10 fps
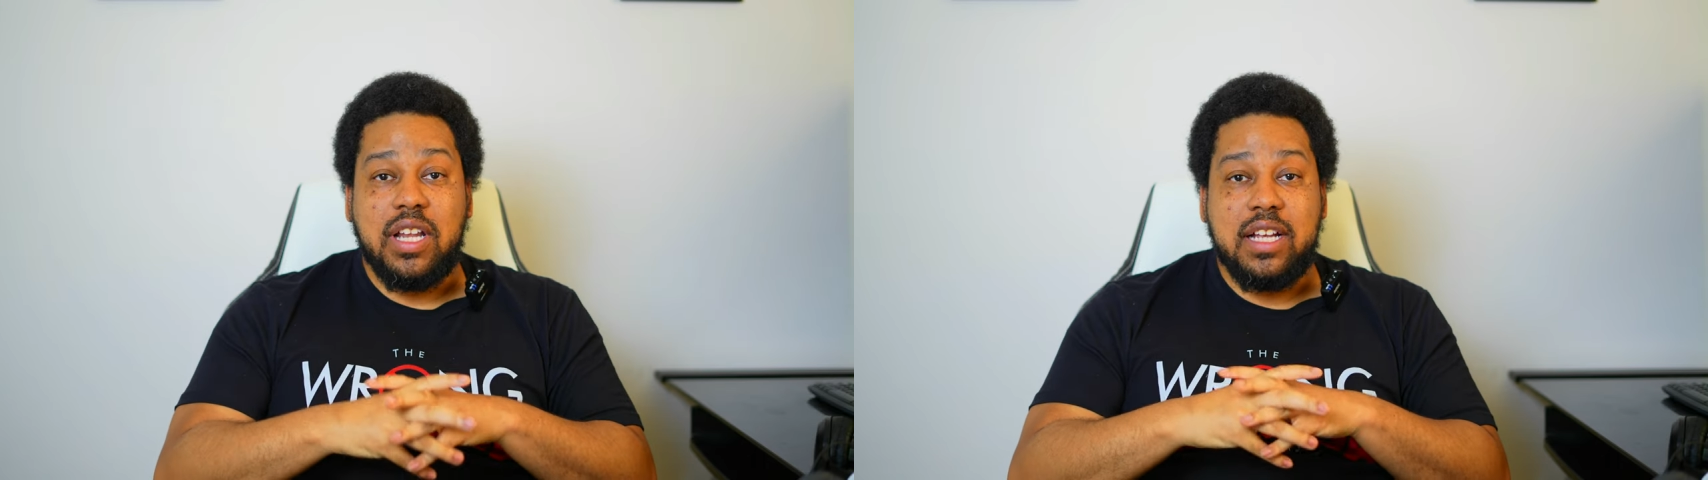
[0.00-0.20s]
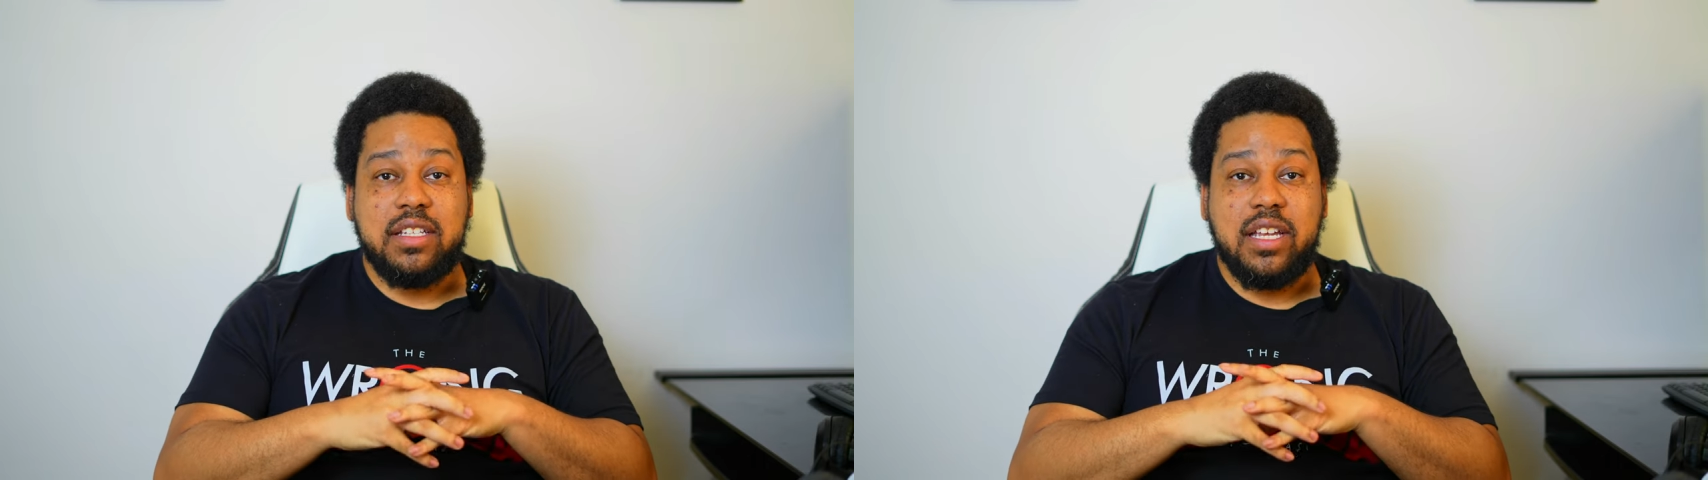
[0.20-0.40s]

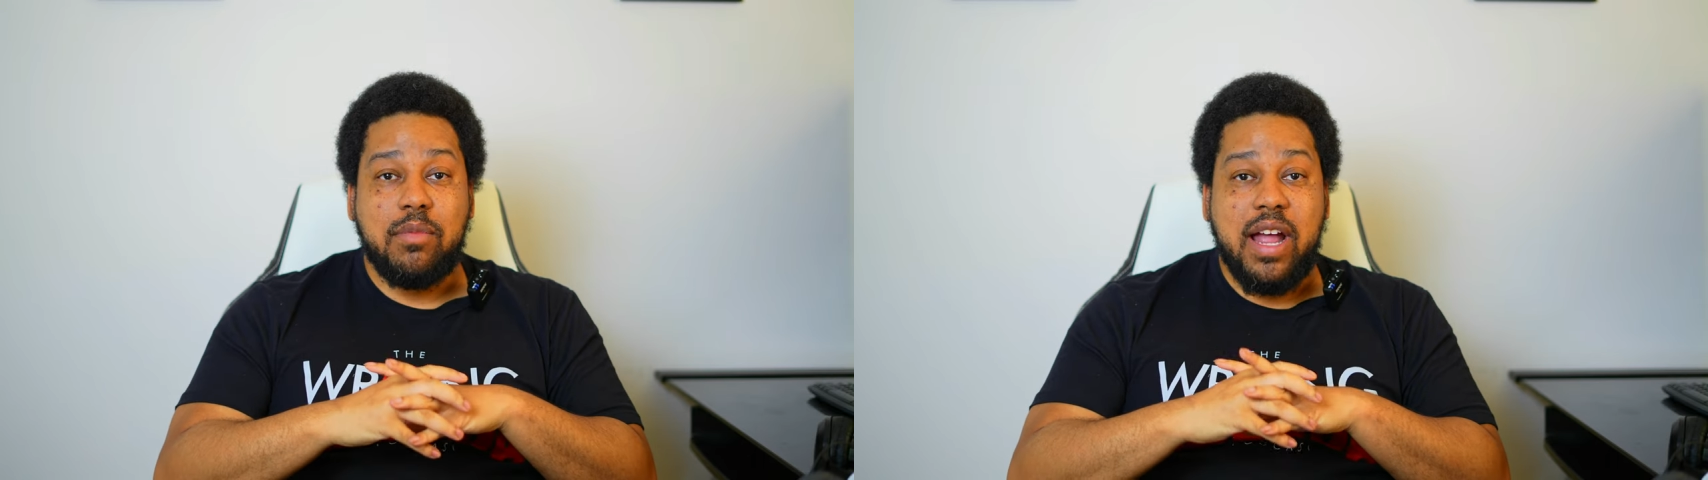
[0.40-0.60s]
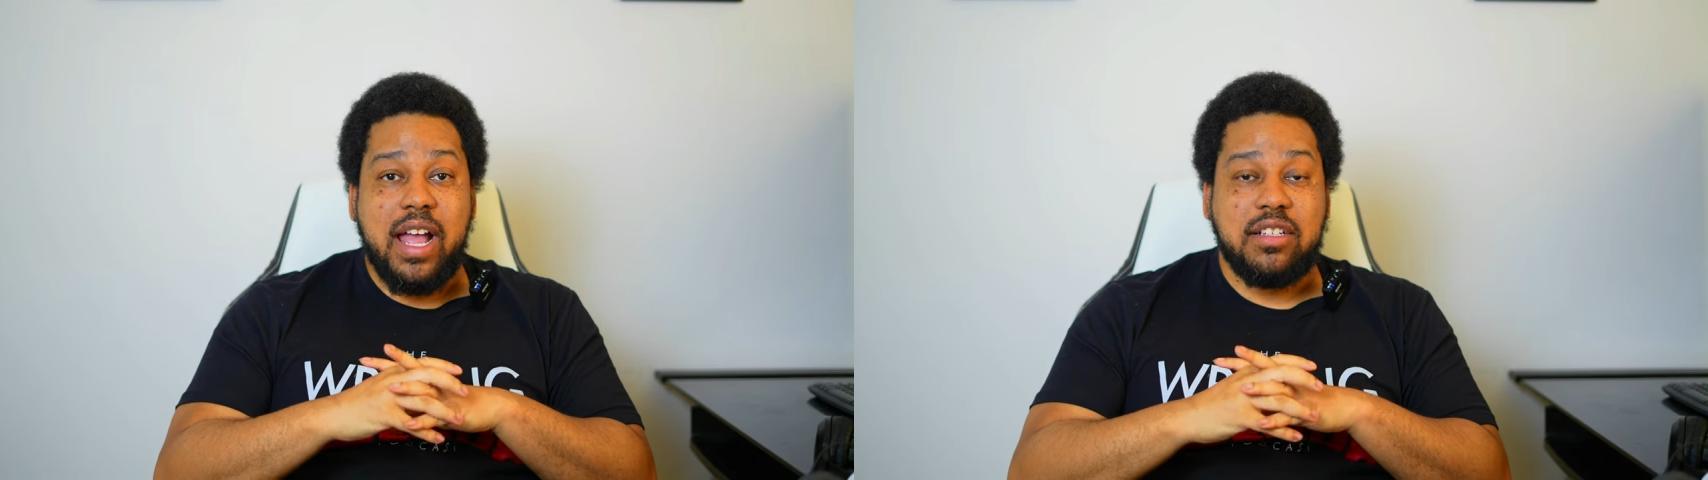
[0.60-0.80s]

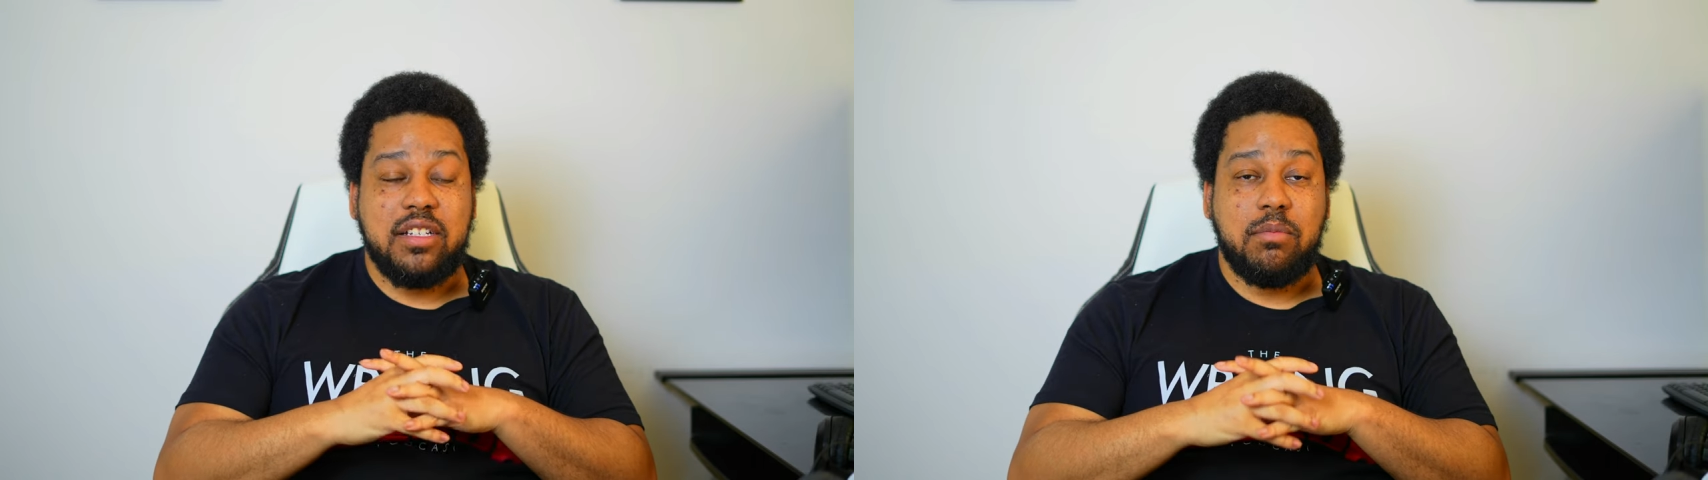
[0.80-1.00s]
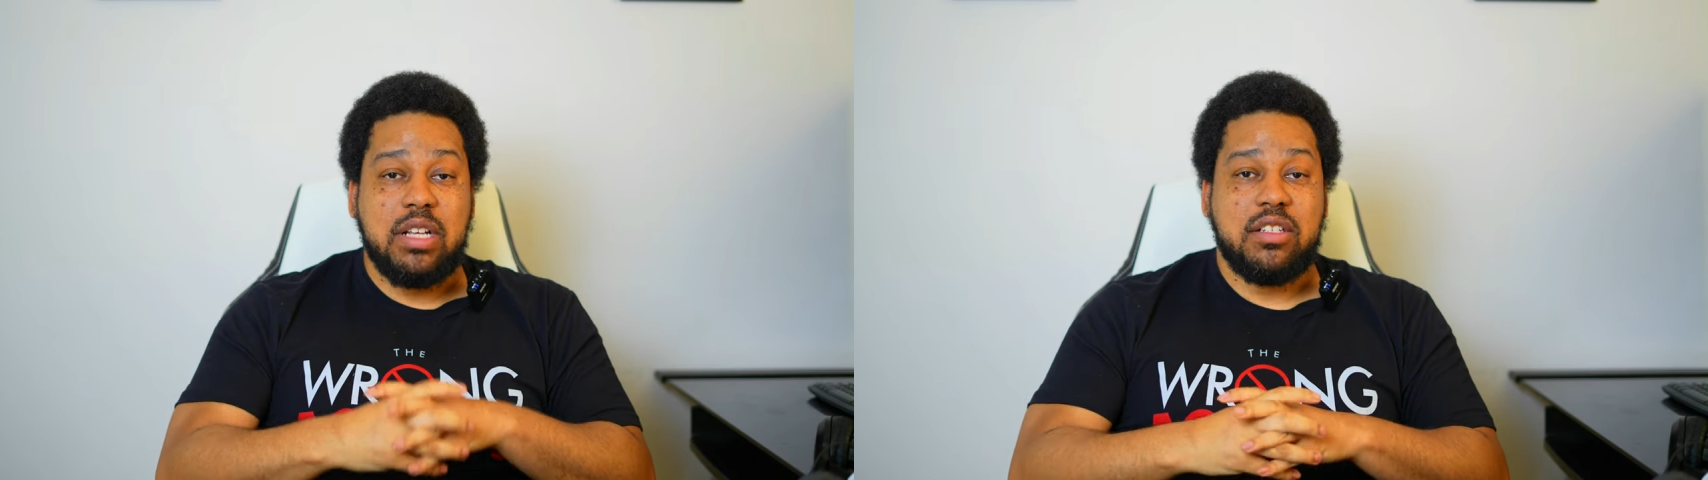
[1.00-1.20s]
lightsaber
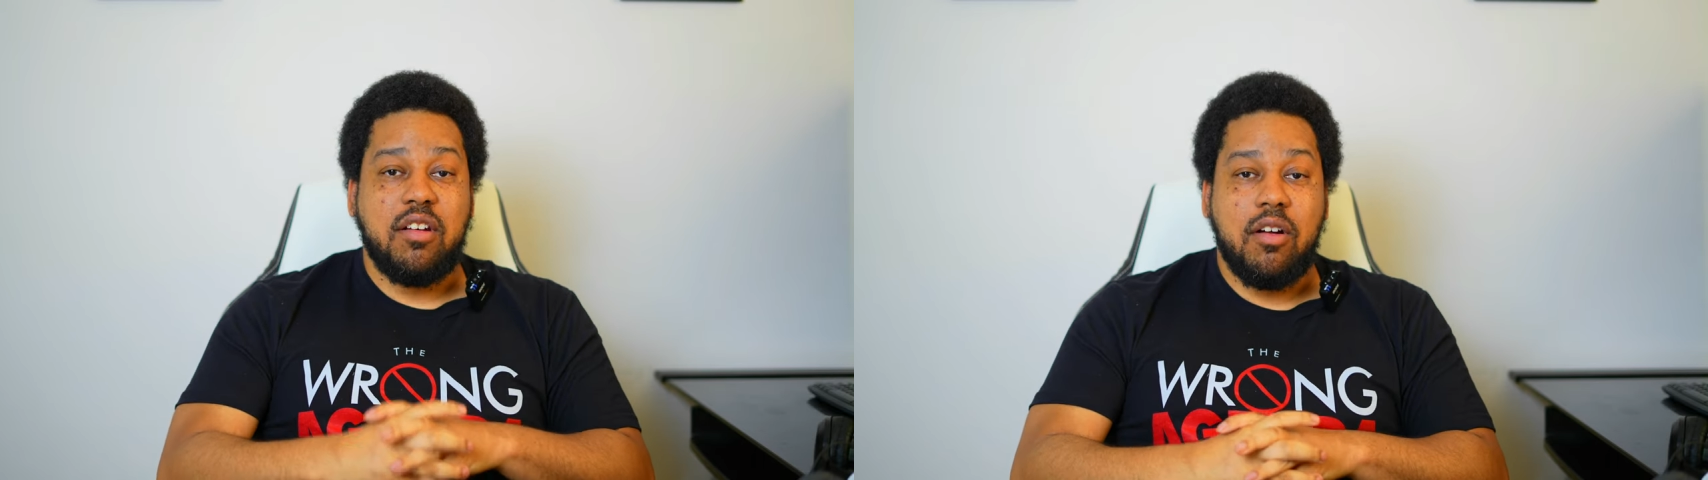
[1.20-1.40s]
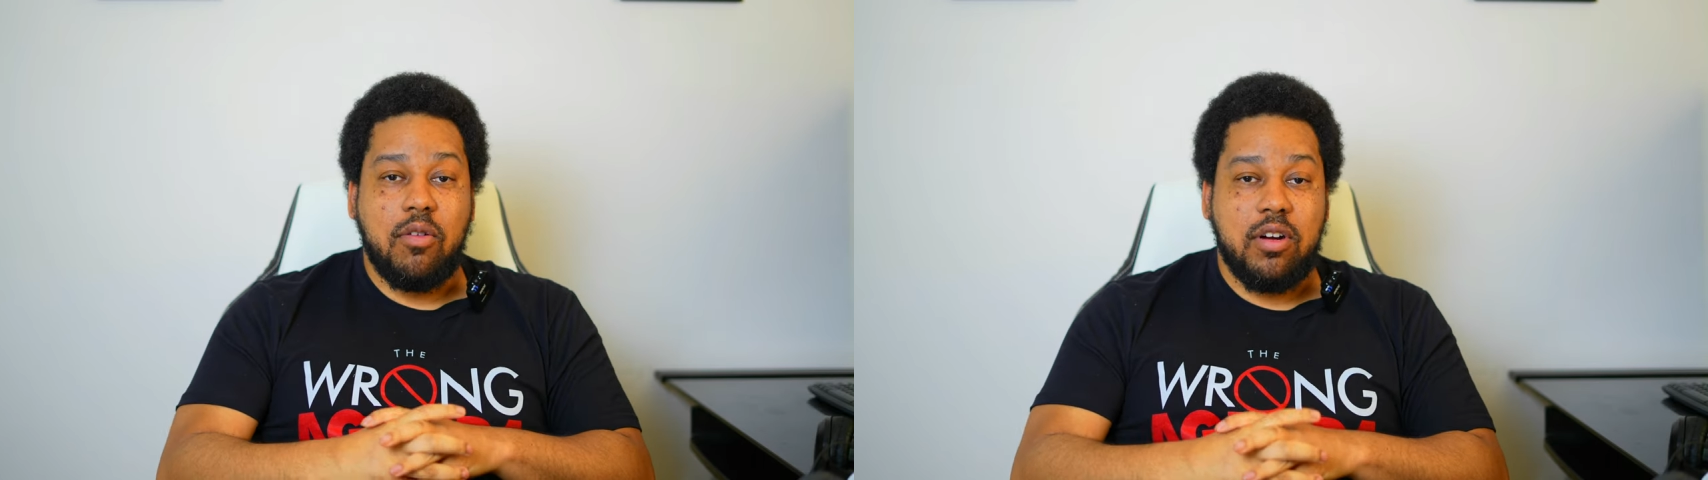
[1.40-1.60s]
action in my
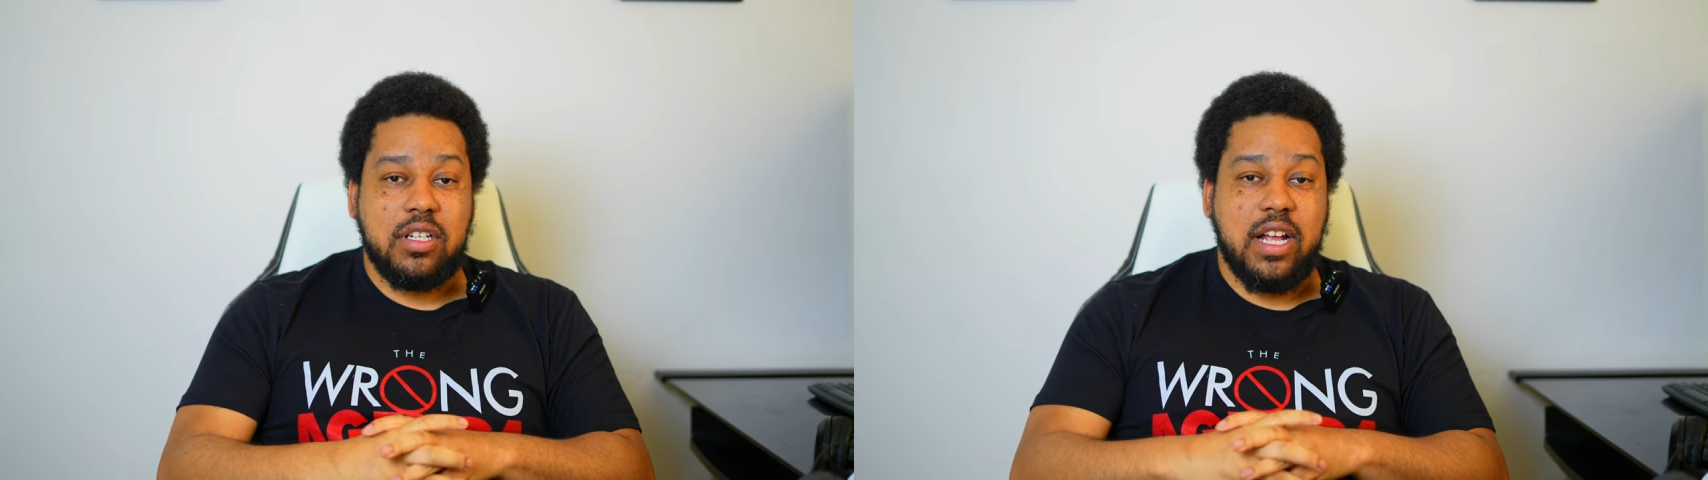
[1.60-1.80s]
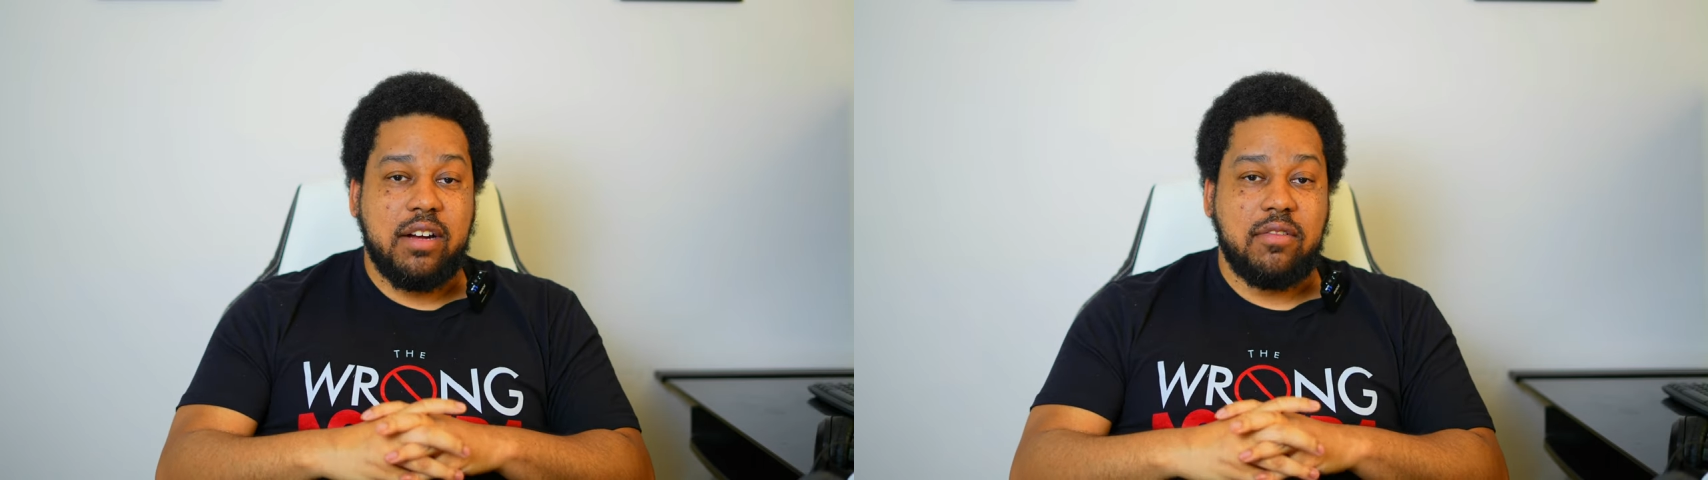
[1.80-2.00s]
Star Wars.